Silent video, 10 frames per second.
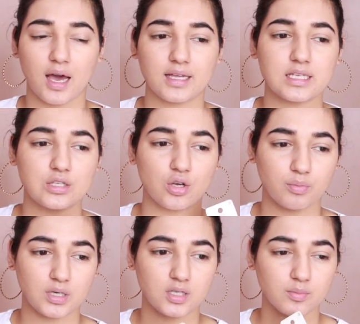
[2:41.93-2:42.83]
I think it's a
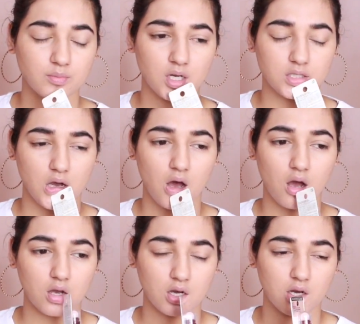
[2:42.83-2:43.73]
medium, a
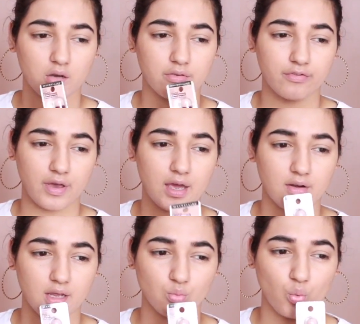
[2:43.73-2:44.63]
dark, a
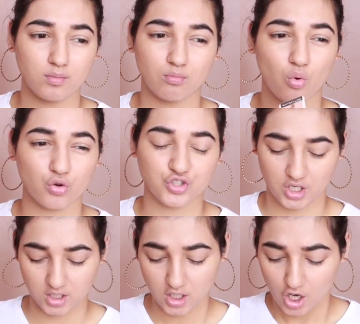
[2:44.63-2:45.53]
fair and one more
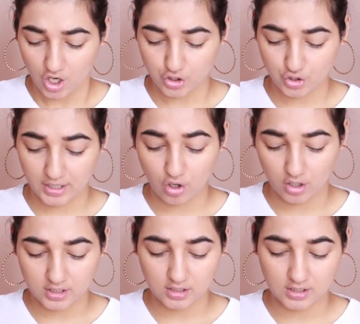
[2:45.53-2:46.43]
shade. So I
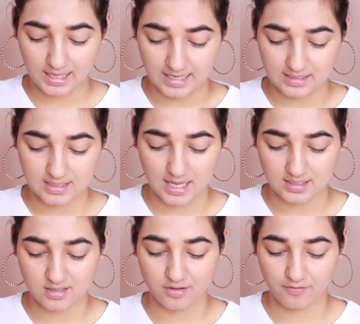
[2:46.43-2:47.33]
got it in the lightest, that
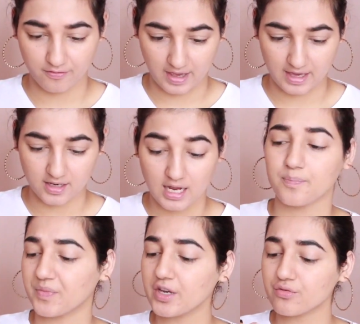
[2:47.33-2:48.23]
is the Fair.
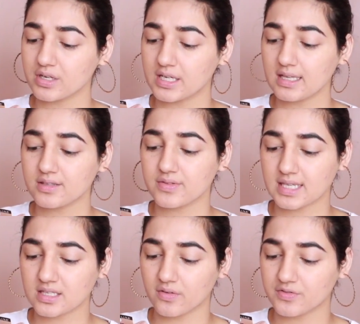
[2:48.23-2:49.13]
It retails for
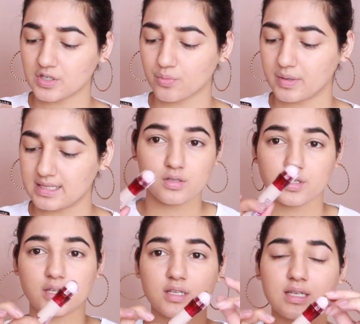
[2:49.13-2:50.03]
650 rupees. So
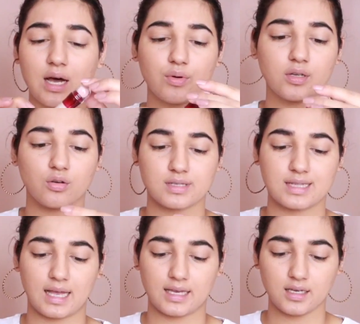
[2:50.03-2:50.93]
this is how it looks
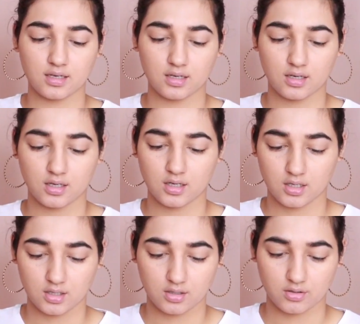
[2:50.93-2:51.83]
like.
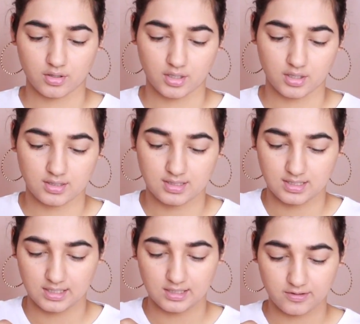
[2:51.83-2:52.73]
Okay, it's
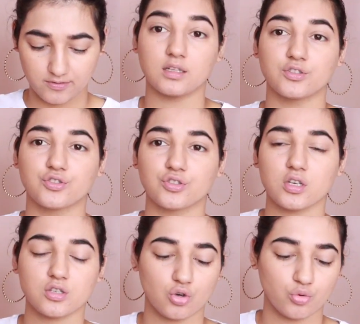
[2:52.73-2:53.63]
sealed. I'll
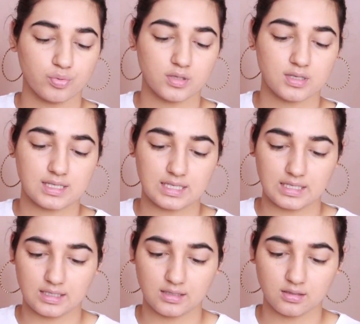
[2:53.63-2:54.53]
just open the
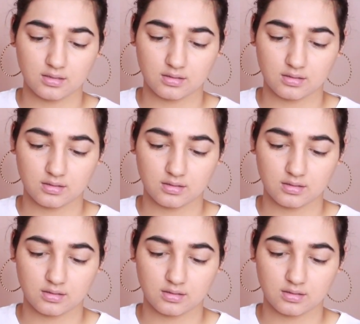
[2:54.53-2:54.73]
seal.